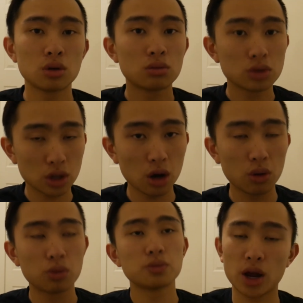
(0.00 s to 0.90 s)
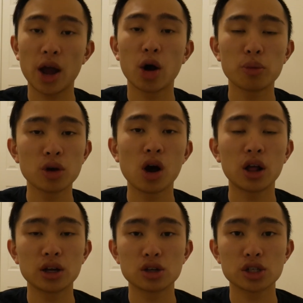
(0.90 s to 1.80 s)
So I hope you
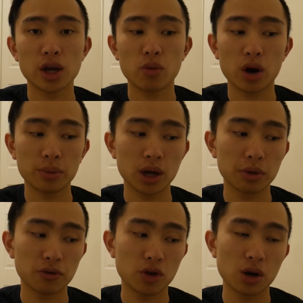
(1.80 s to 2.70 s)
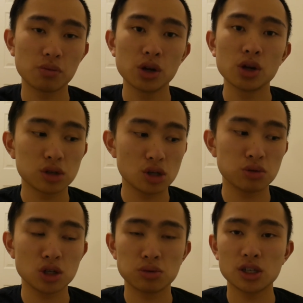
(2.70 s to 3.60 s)
all understand where I'm coming from. Please,
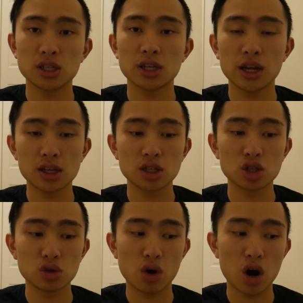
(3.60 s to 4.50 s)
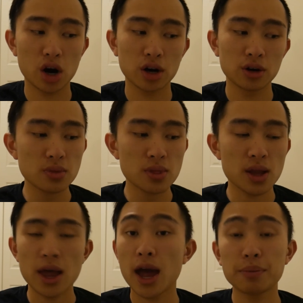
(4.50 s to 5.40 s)
please, please take this into heart.
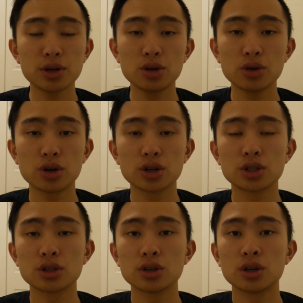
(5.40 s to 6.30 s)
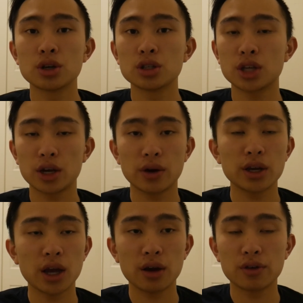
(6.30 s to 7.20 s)
Happy New Year's. Take great
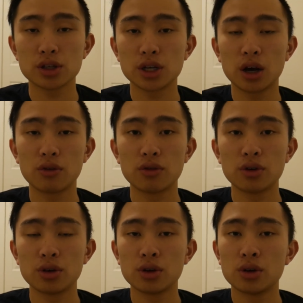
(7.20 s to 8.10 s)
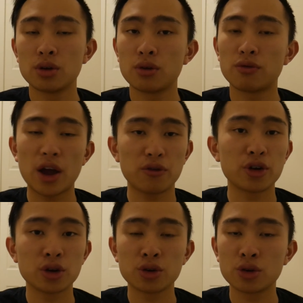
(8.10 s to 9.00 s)
care of yourself. Fight
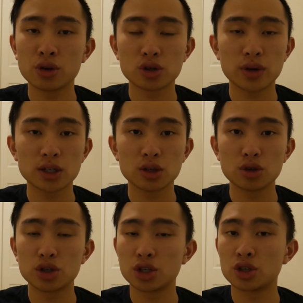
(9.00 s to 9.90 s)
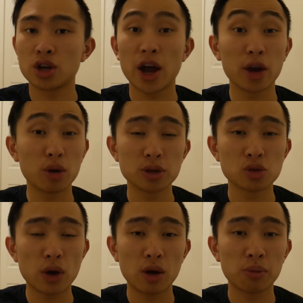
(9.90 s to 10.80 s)
for your New Year's resolution. I hope
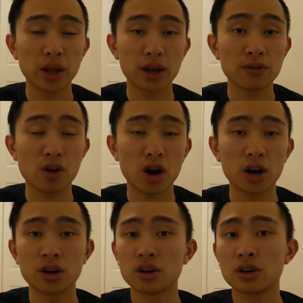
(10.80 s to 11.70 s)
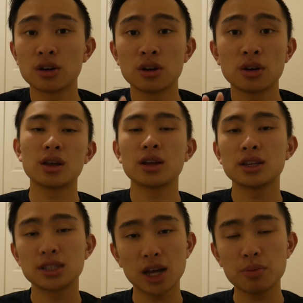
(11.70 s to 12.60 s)
it's well planned far.
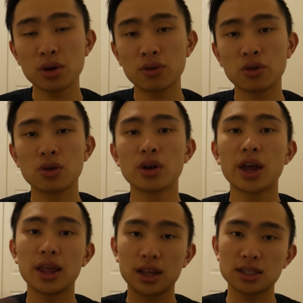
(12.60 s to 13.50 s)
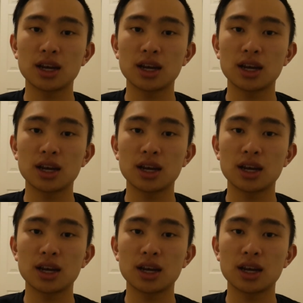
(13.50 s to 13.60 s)
Stay beautiful and let's